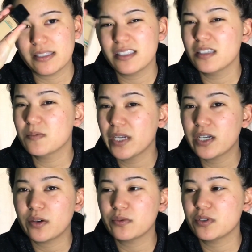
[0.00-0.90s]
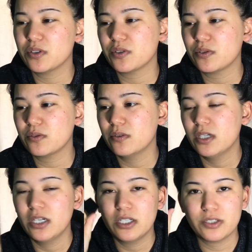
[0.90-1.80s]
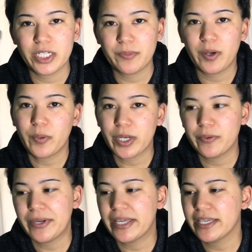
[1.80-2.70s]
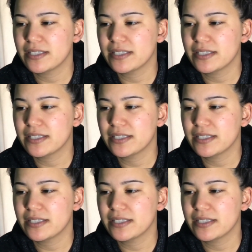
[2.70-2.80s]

This is my go-to during my work week.